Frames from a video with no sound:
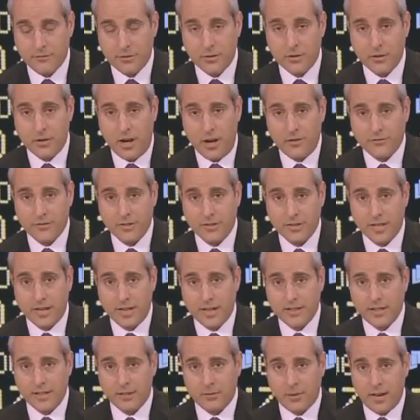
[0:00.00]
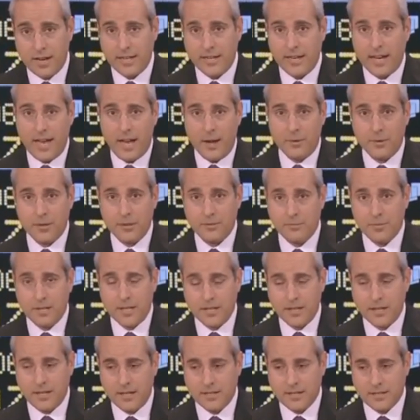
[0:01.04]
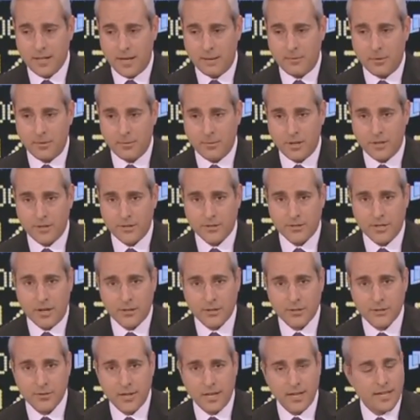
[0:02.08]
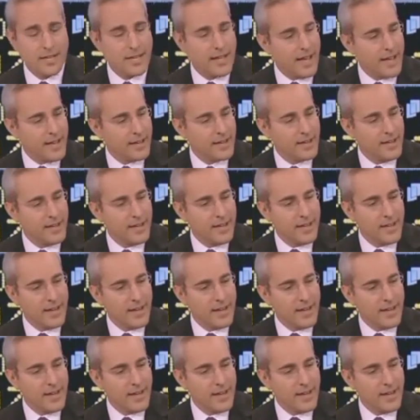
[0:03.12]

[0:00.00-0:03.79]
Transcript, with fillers: for an offer that I think right now would have been uh, double what your stock's trading at.